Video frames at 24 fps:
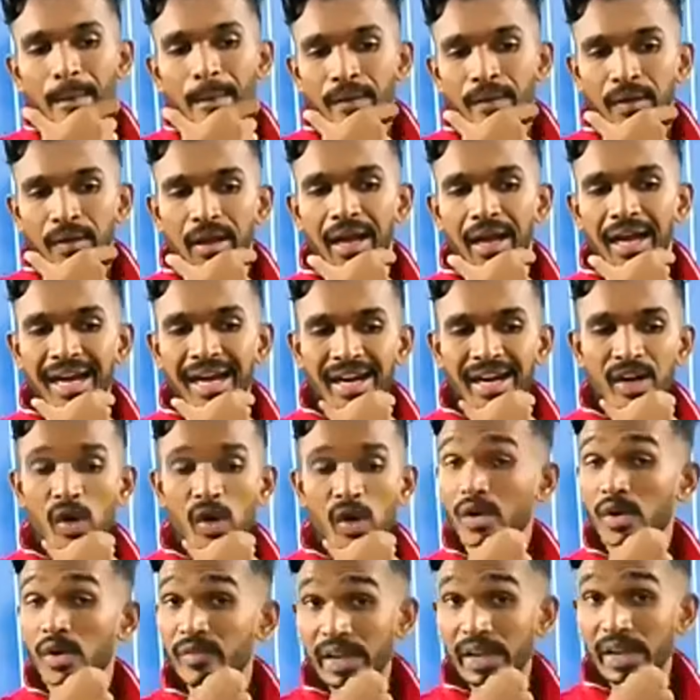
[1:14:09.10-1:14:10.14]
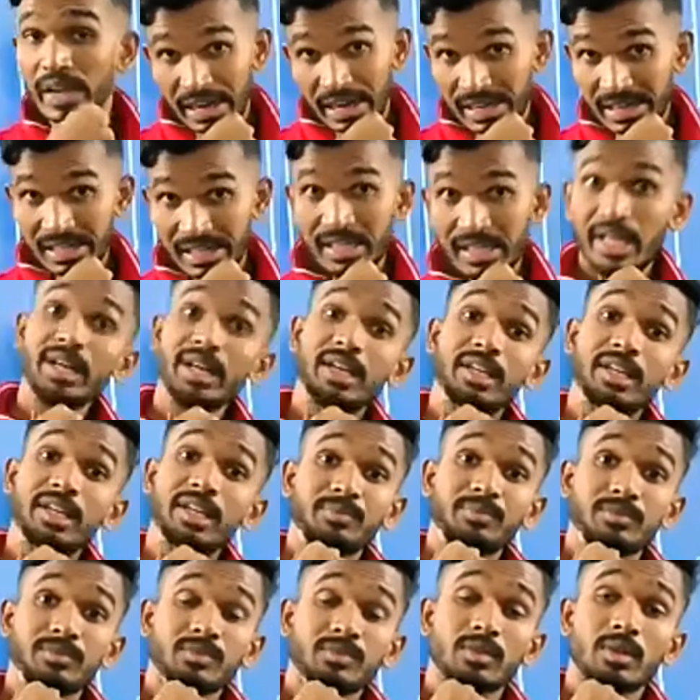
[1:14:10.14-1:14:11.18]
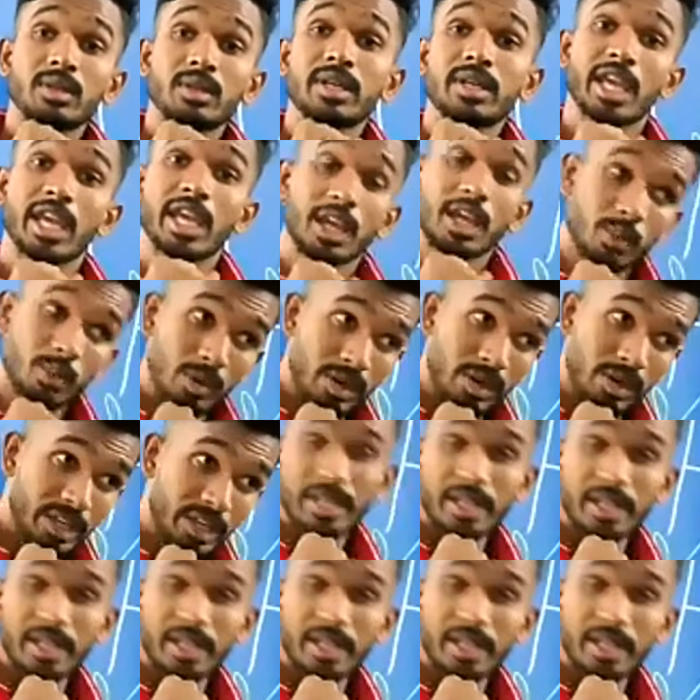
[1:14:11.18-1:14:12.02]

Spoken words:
Don't wait until that. Keep working.